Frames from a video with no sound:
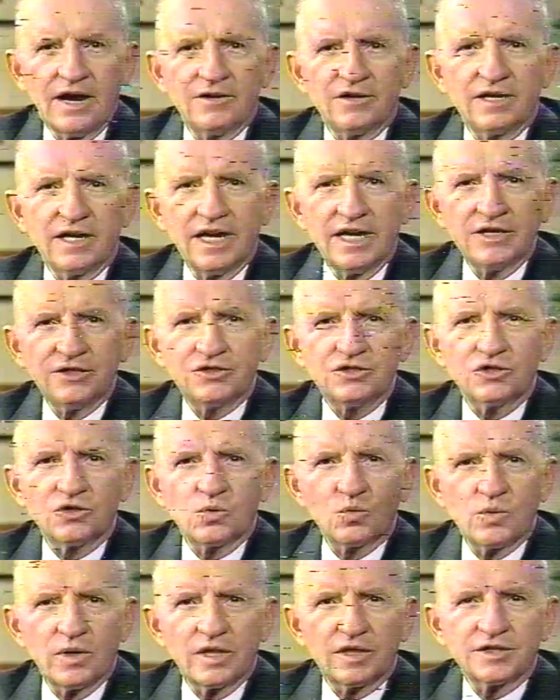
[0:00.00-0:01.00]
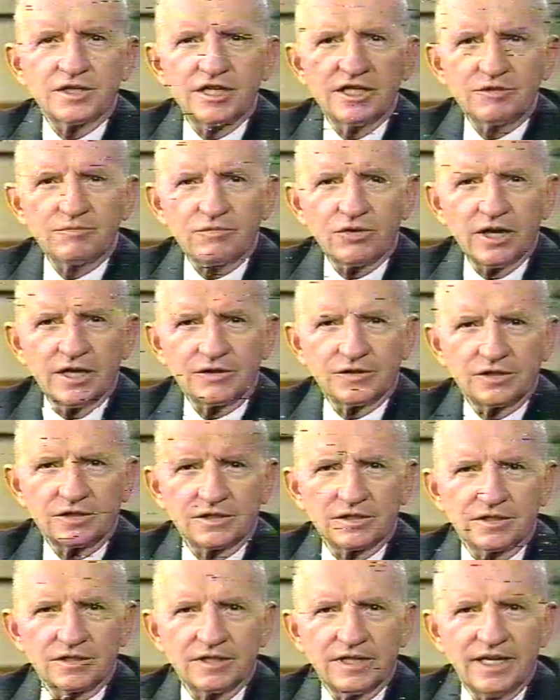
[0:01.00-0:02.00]
National wealth is
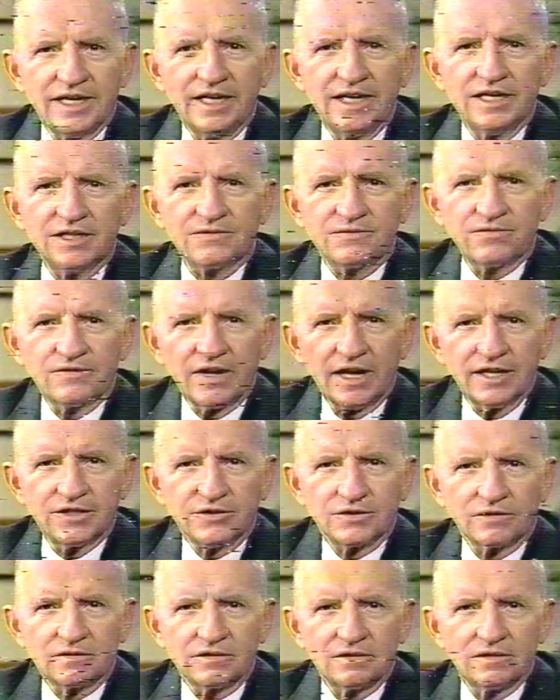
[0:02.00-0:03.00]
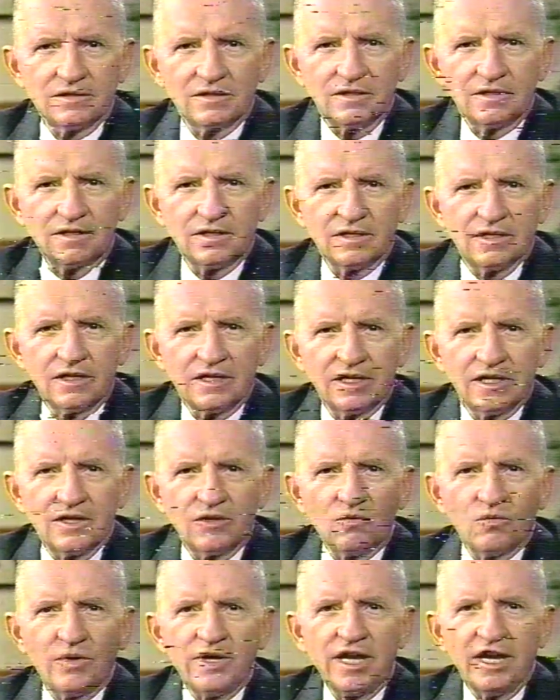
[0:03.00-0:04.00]
precious. It is fragile.
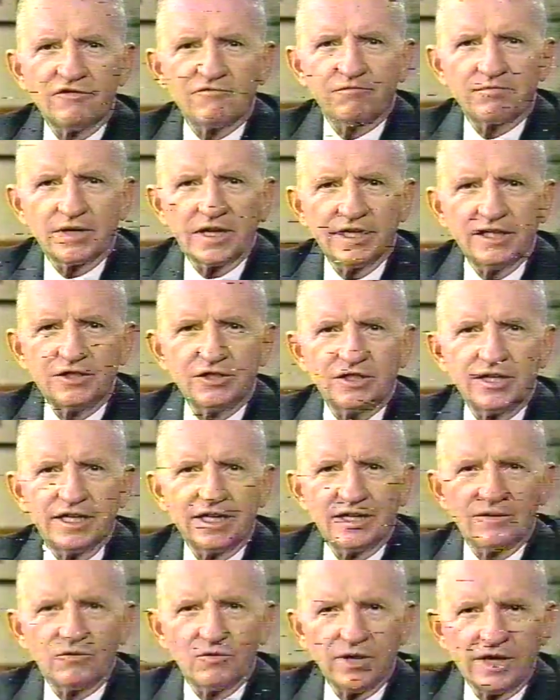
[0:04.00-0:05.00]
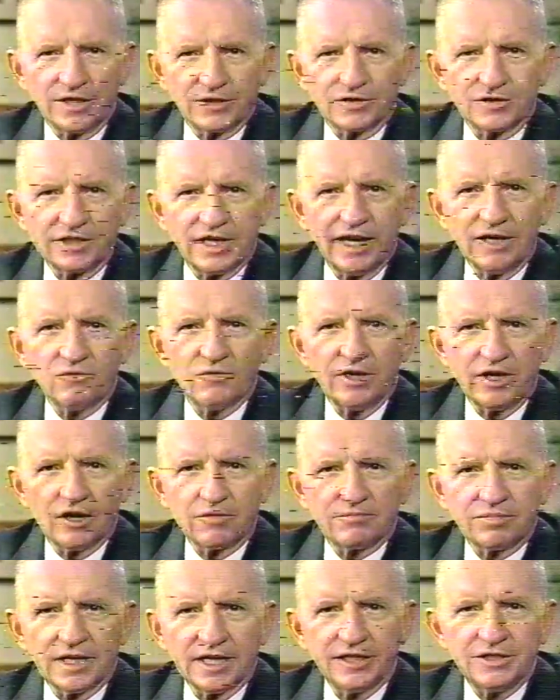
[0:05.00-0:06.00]
We have placed it at risk, and we are
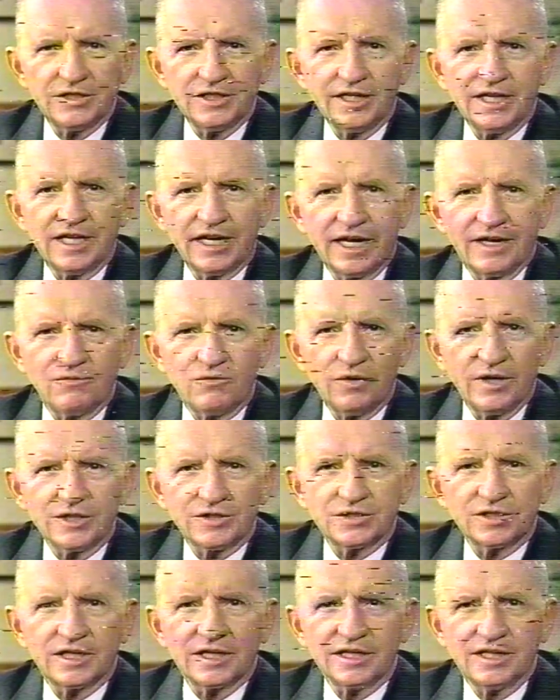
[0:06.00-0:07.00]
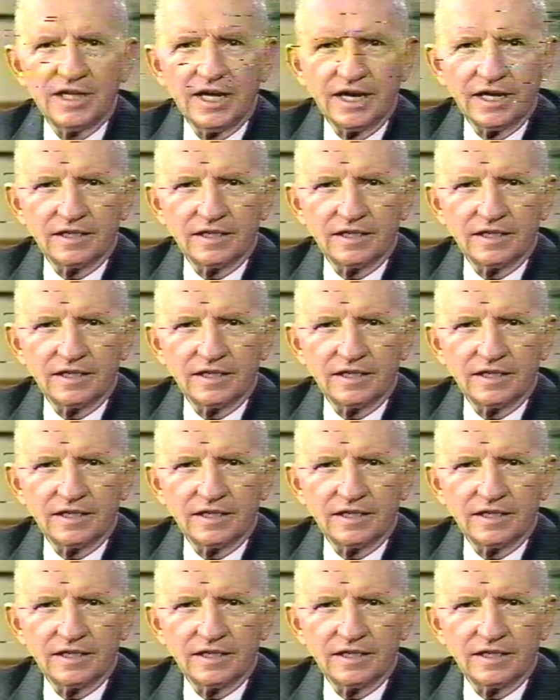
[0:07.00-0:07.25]
placing it at risk again.